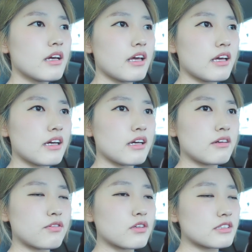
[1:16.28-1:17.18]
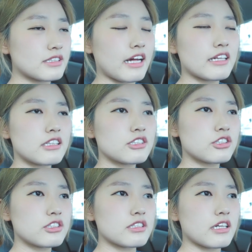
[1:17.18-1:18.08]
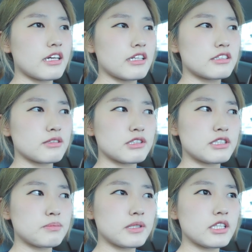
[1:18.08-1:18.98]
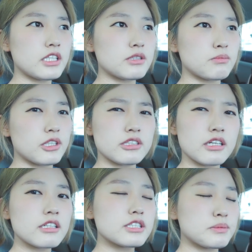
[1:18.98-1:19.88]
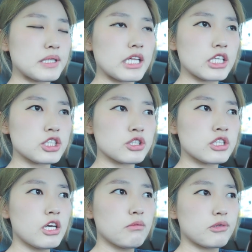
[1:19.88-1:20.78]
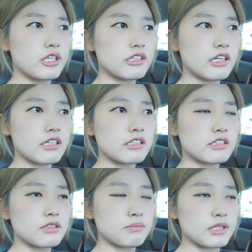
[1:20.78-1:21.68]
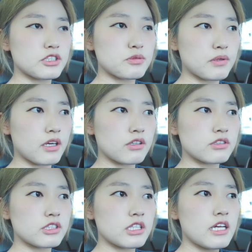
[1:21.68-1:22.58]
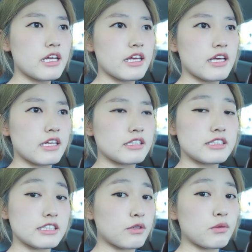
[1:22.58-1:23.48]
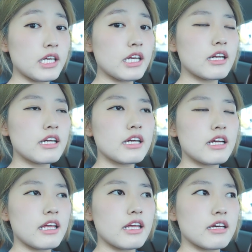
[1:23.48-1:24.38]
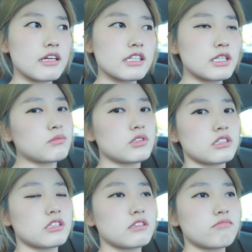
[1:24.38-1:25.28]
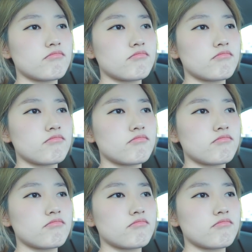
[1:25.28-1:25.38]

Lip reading: And for the side dishes, I had some marinated spinach, marinated bean sprouts, and seaweed, and kimchi.